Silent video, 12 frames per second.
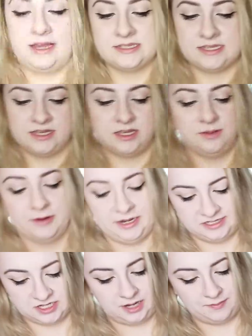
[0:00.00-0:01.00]
last Lucky
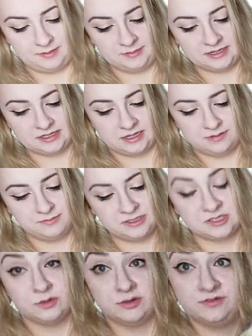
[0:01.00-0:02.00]
Brand top I picked up
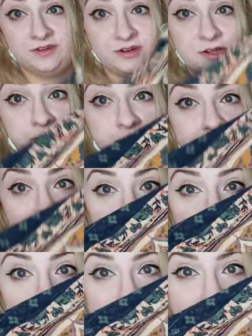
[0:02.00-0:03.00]
sold very
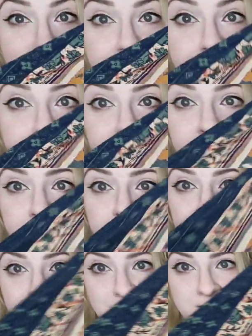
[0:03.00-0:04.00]
quickly, so
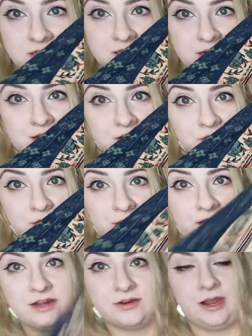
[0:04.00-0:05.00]
I decided to go
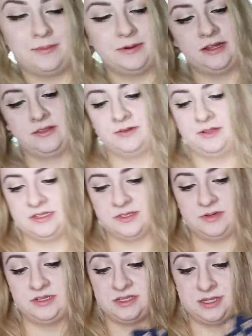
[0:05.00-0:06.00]
ahead and grab another one.
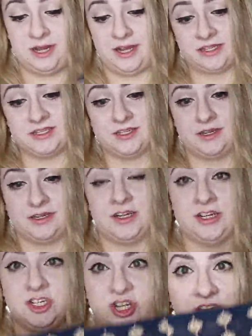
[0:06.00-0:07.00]
This one is in excellent
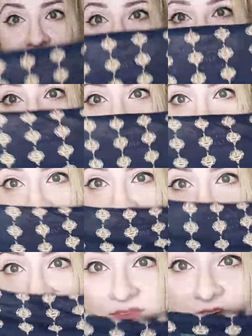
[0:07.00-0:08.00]
condition, and
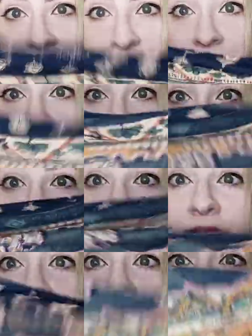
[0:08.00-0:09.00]
it's just very pretty
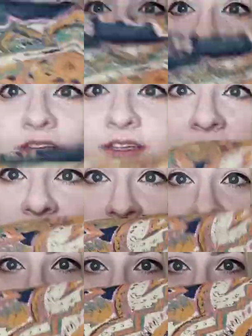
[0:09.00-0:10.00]
with the medallion
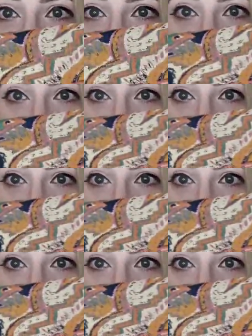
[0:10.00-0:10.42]
details.